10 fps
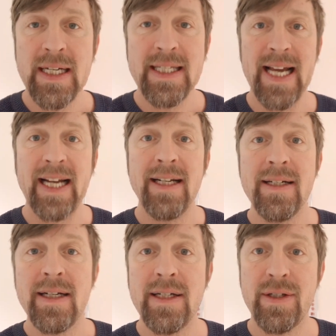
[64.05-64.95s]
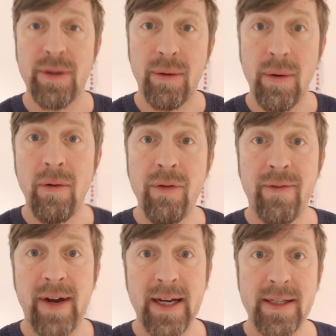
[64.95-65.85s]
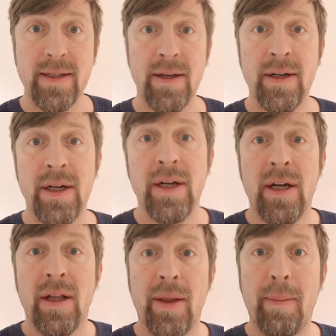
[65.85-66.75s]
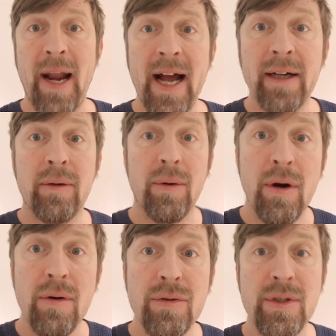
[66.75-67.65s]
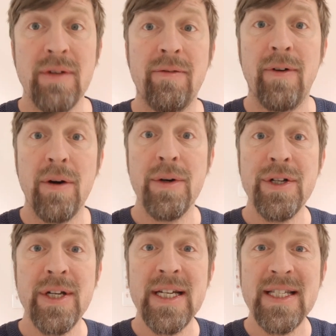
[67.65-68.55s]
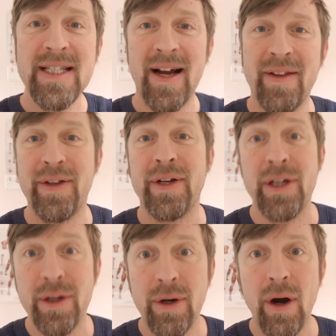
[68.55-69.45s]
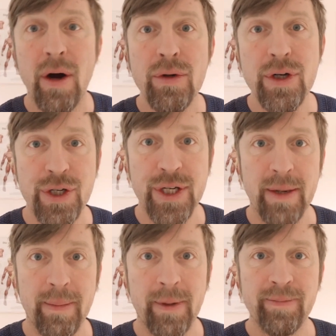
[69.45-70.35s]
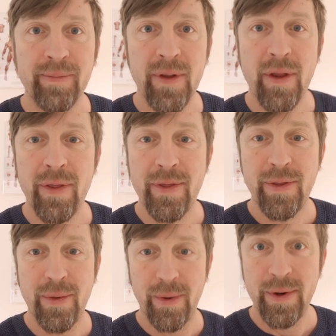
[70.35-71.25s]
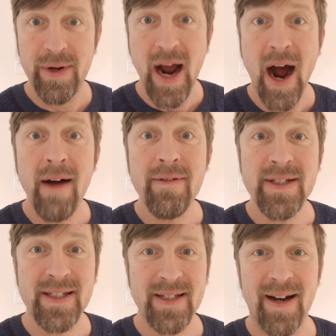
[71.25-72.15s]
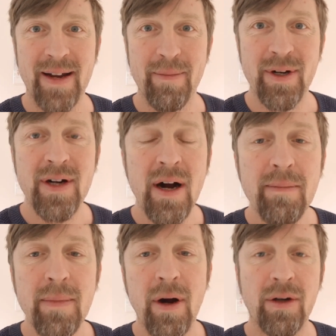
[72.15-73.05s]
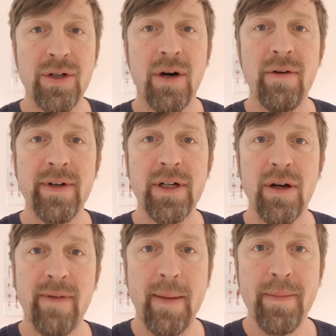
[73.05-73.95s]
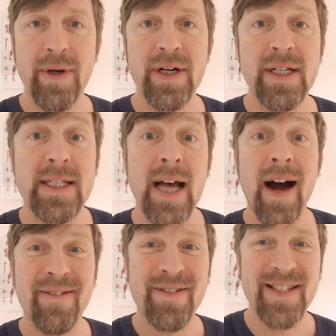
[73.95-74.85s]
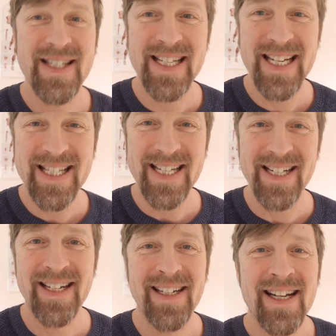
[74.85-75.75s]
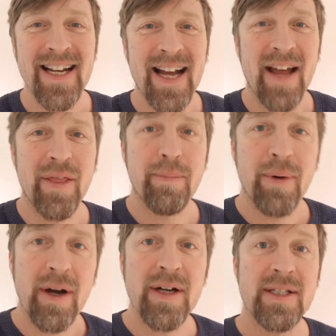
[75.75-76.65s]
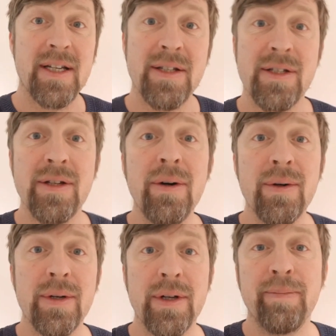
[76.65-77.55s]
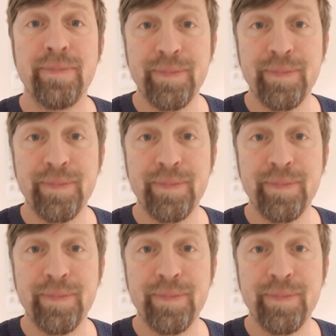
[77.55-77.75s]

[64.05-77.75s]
Second is the growth phase. The plant grows and flourishes under your ownership. Third, harvest time. Come October, November, it's harvest season and the products are sold.